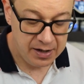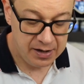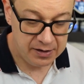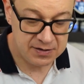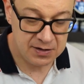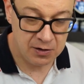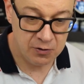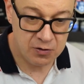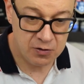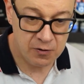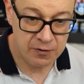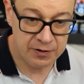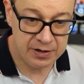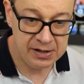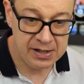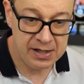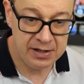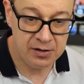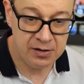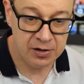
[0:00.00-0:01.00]
So
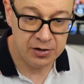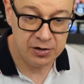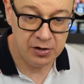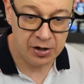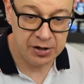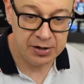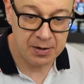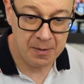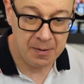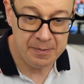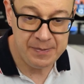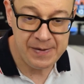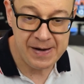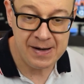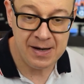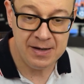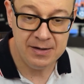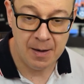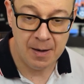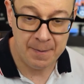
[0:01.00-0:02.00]

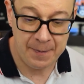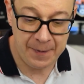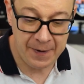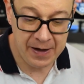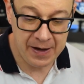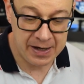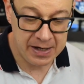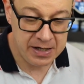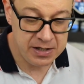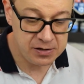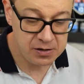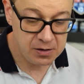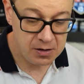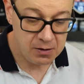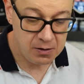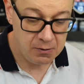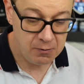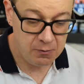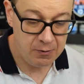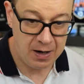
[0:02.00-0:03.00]
coordinator.build a page.
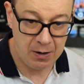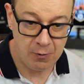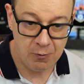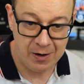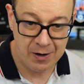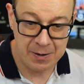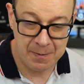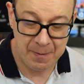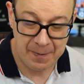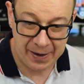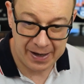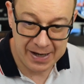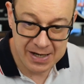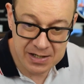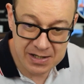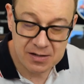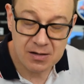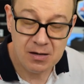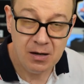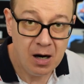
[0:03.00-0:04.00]
Well, what
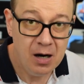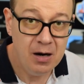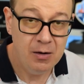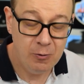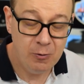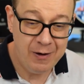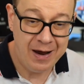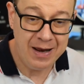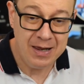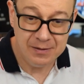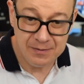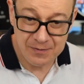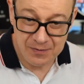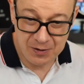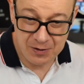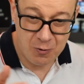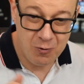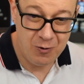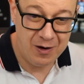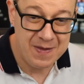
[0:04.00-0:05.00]
page? Well,
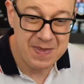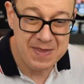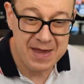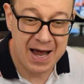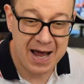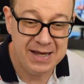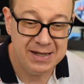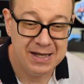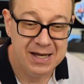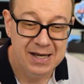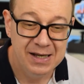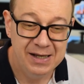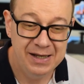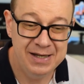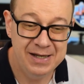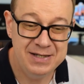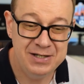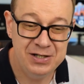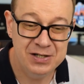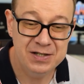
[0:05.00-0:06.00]
the one that
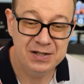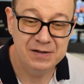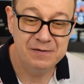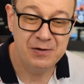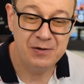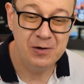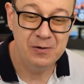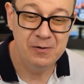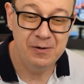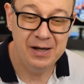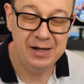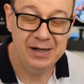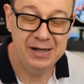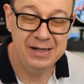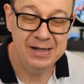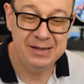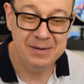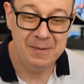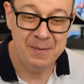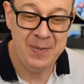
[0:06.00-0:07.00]
is just throwing
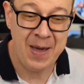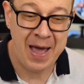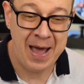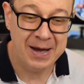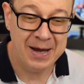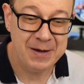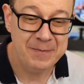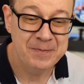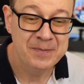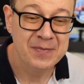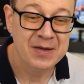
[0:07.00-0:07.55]
it back.